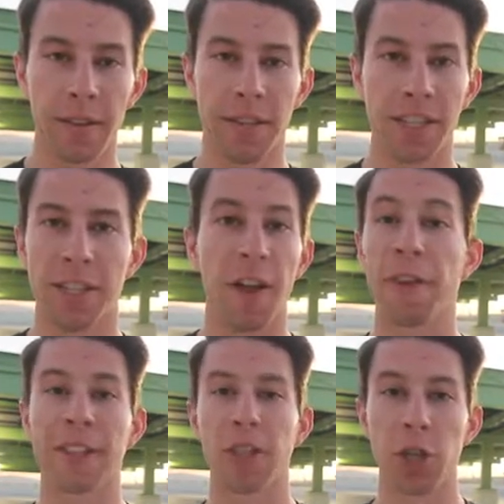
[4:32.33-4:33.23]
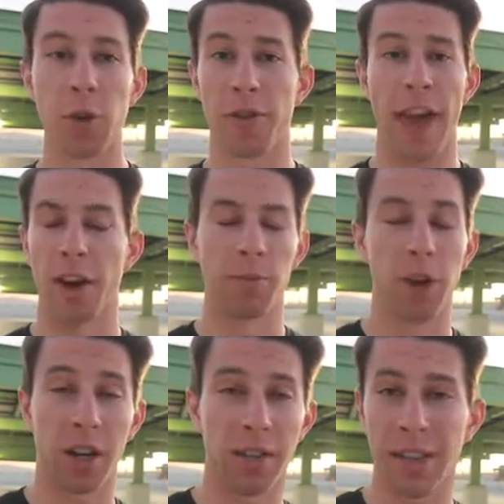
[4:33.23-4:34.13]
This has nothing to do with
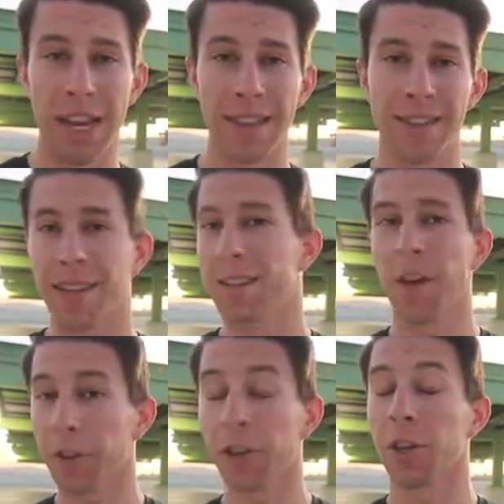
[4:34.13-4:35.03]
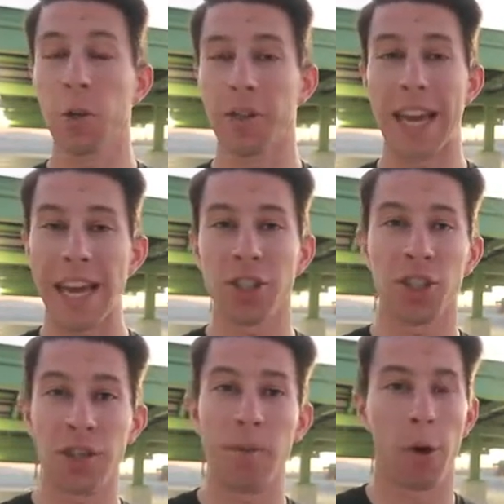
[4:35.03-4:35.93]
Edelbrock's kit. This has nothing to do with
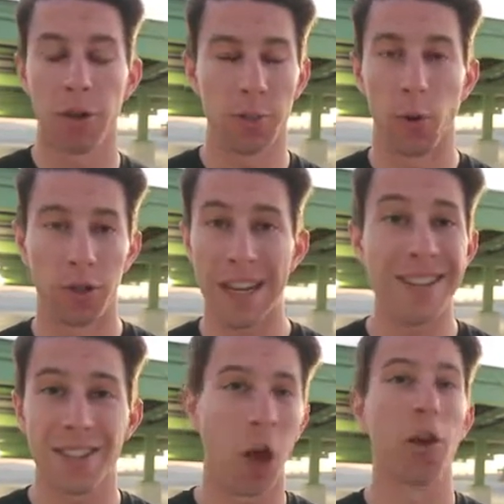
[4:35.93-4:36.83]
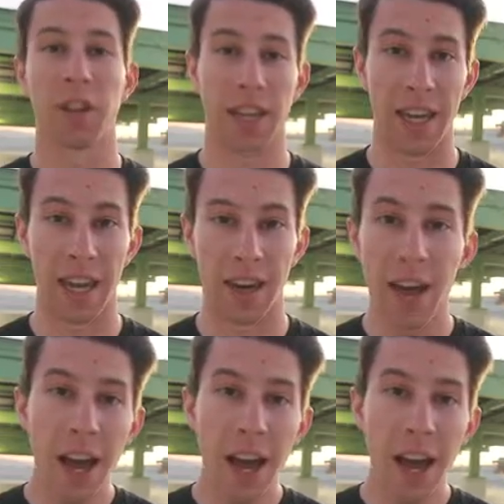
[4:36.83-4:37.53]
HG Motorsports installing the kit.